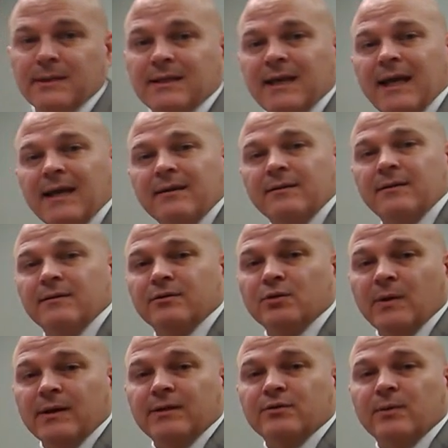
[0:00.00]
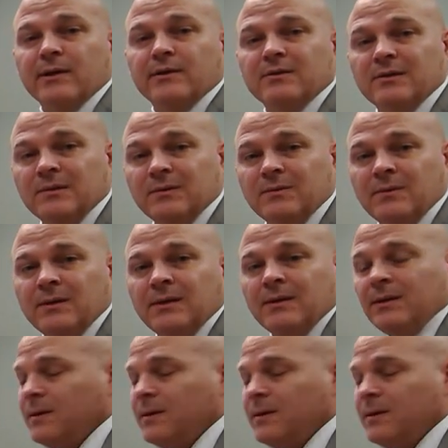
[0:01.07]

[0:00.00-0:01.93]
in Canada in 2022,